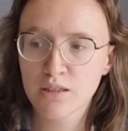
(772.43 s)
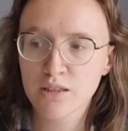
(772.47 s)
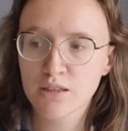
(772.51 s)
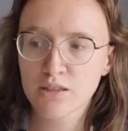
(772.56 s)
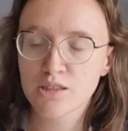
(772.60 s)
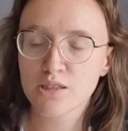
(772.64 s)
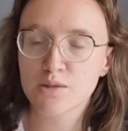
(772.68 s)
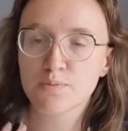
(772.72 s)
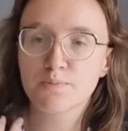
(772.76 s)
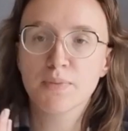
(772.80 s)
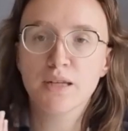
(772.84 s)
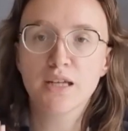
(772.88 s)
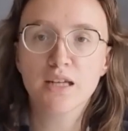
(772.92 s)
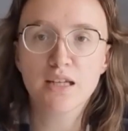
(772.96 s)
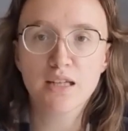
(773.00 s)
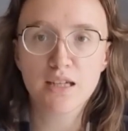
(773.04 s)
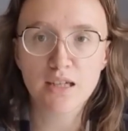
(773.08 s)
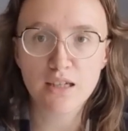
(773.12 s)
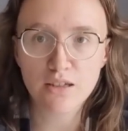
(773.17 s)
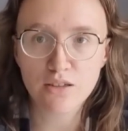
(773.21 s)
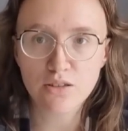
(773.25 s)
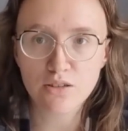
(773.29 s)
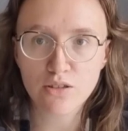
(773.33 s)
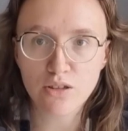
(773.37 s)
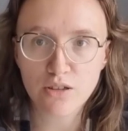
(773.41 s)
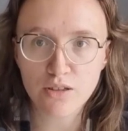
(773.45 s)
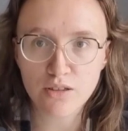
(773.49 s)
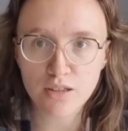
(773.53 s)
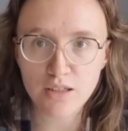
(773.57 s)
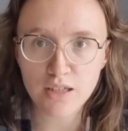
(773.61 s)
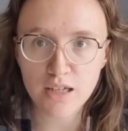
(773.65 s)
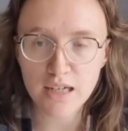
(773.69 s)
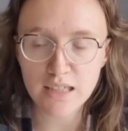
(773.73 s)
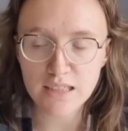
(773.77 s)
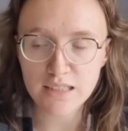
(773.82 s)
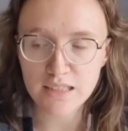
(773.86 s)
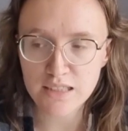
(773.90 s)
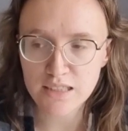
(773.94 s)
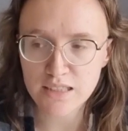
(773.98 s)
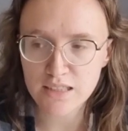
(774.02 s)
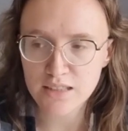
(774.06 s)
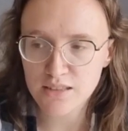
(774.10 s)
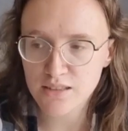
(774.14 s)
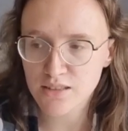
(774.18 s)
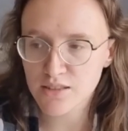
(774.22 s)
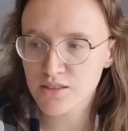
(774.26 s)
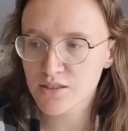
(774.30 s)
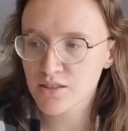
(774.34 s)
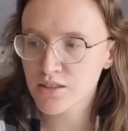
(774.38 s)
speaking on their
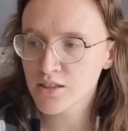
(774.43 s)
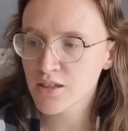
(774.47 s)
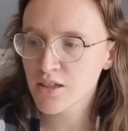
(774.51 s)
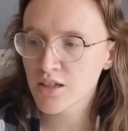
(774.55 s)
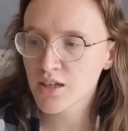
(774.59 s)
ideas.